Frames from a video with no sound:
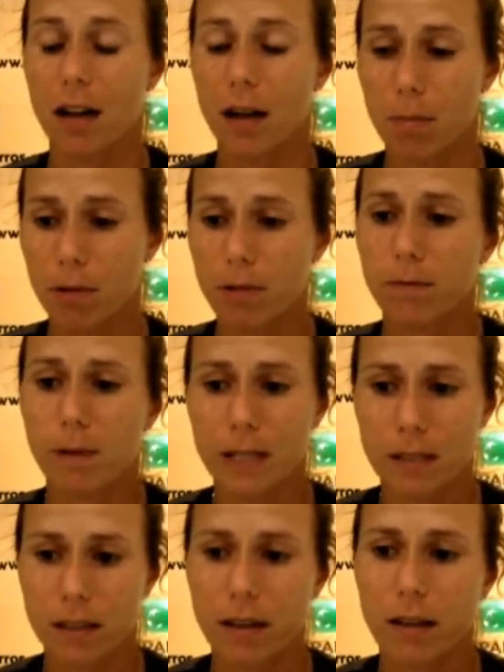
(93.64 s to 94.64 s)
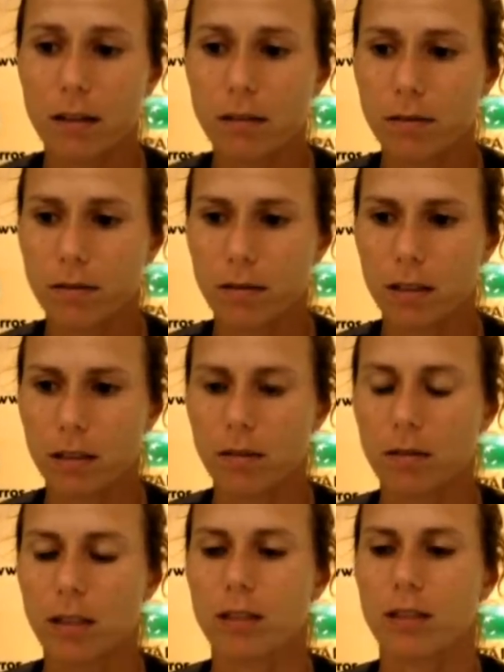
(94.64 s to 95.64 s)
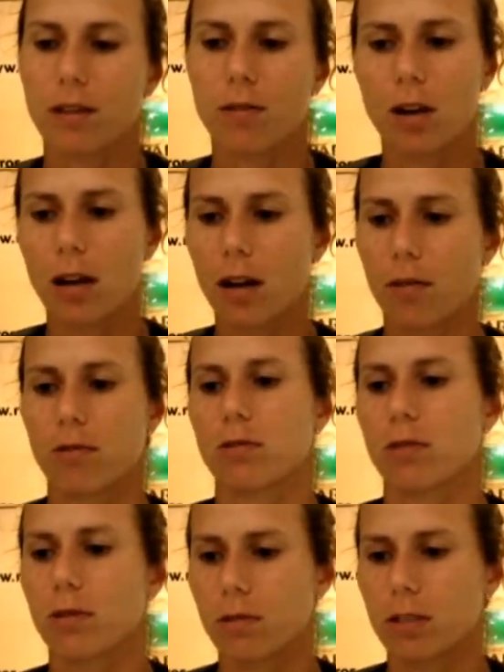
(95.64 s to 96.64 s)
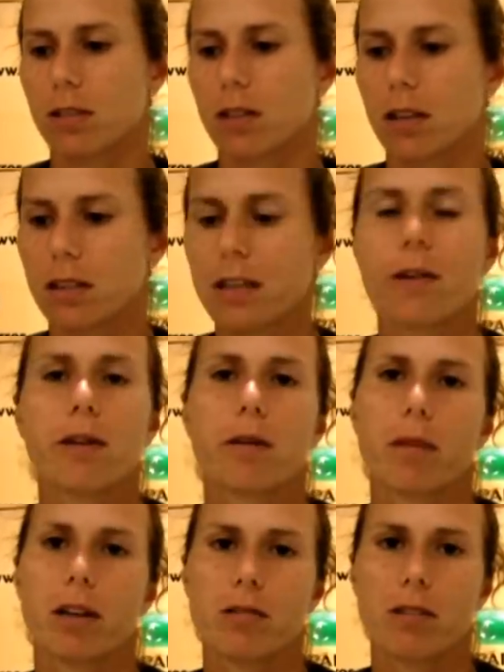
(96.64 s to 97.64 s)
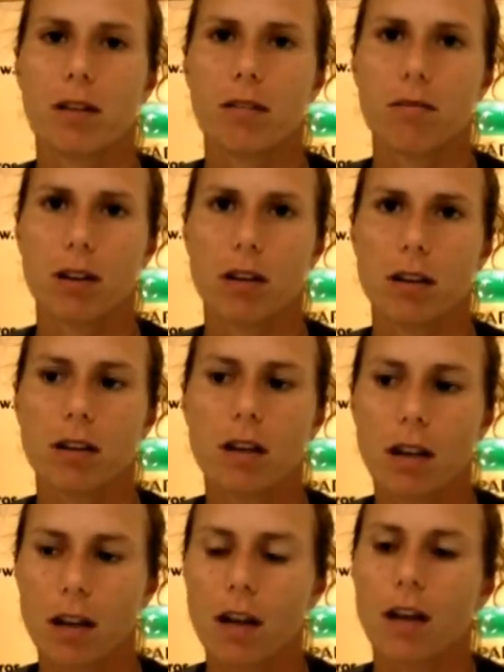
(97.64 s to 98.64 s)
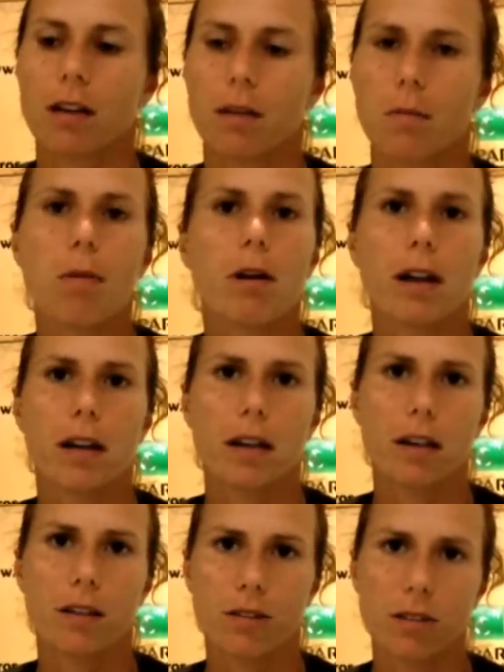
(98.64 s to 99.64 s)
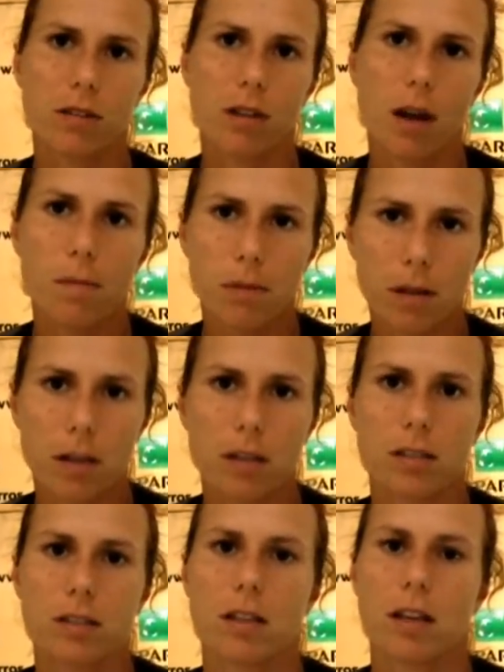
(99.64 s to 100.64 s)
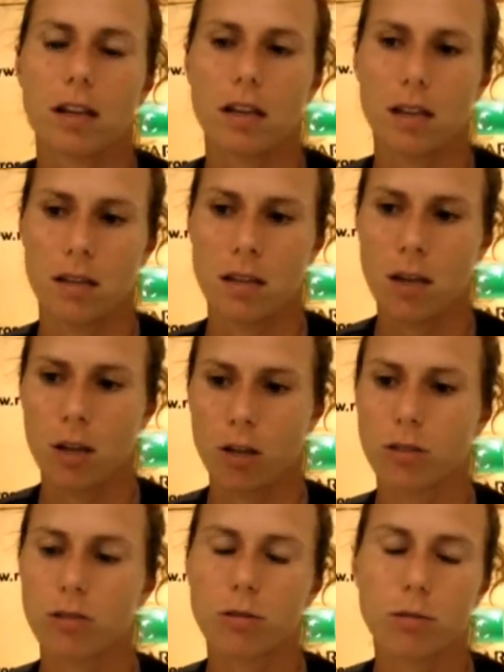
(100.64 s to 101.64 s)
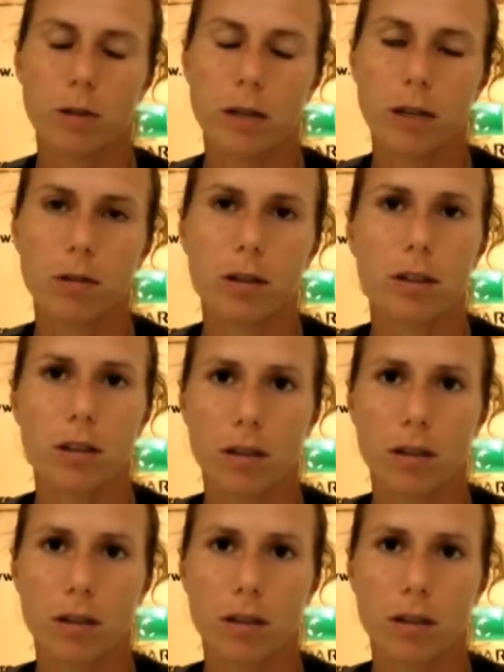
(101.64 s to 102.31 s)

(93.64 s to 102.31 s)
I proved myself, as I was always telling myself, that I can play against the top players and I can do well